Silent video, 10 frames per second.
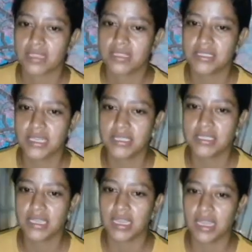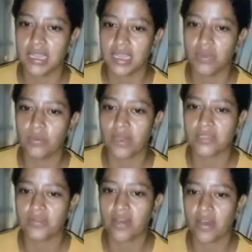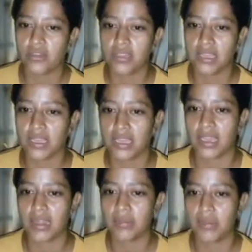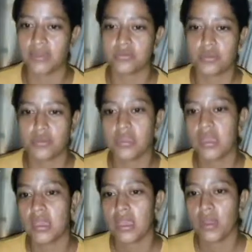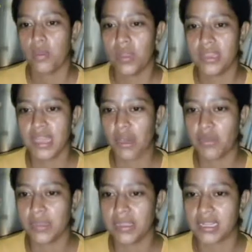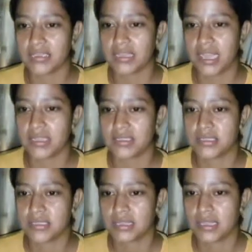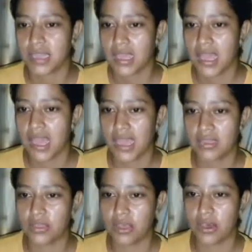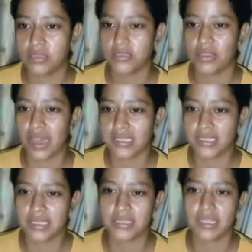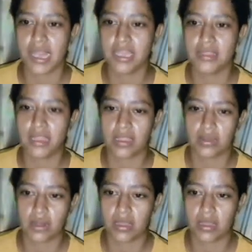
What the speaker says: since it was found in her bathroom without vital signs. And also at this time the